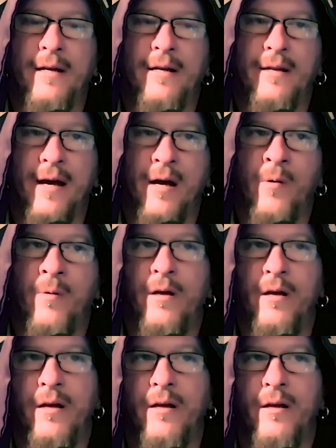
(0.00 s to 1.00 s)
Now,
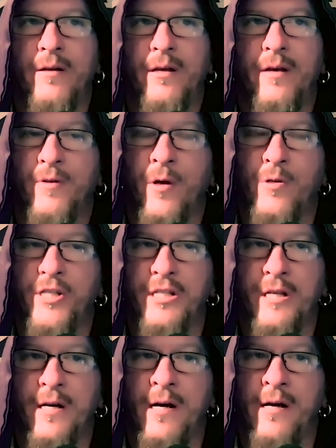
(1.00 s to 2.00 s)
even though she's
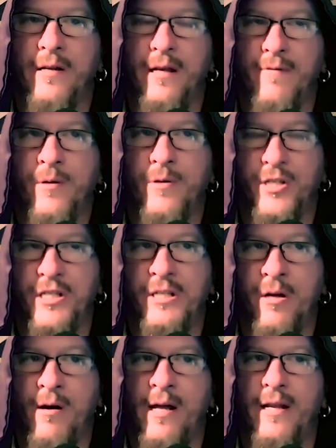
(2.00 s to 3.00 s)
not, even though she's
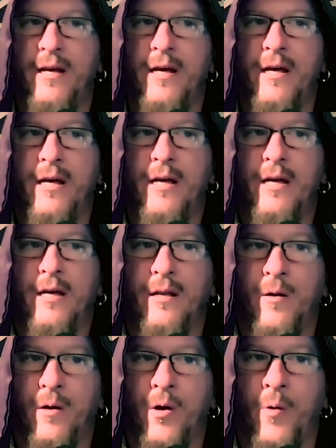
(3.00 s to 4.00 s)
not, you
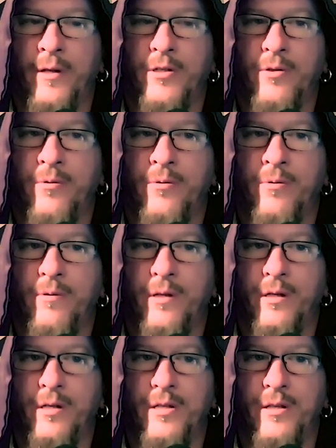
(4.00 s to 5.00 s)
know, going to
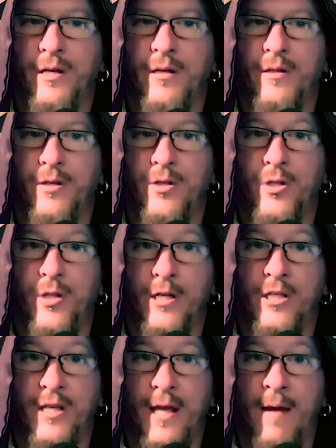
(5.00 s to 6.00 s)
the, the the the
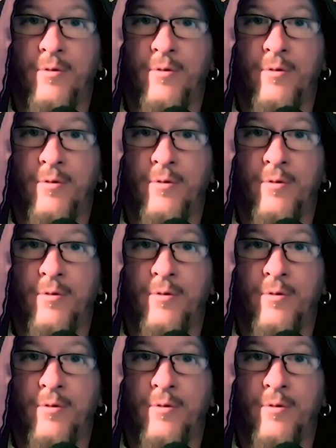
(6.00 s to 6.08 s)
same